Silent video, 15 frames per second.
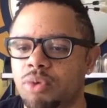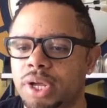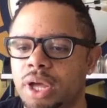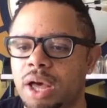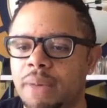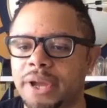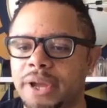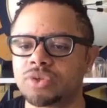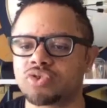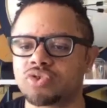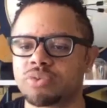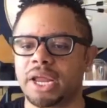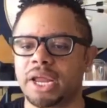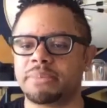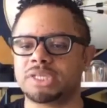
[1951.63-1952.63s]
My newsroom at
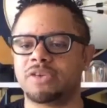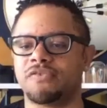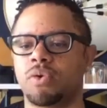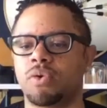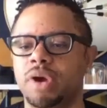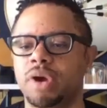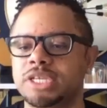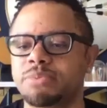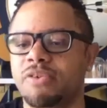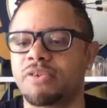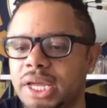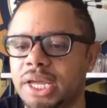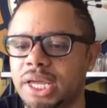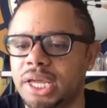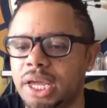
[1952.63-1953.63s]
NBC4 is providing
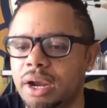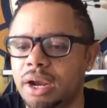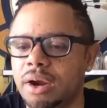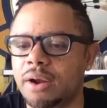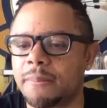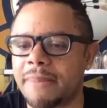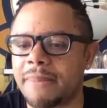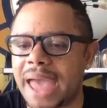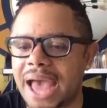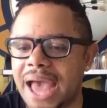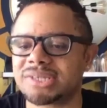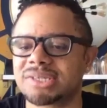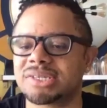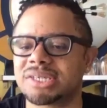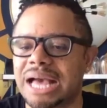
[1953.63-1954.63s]
gear, masks,
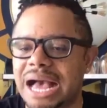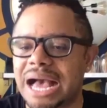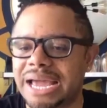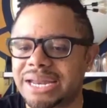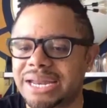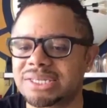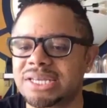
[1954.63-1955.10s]
guidance,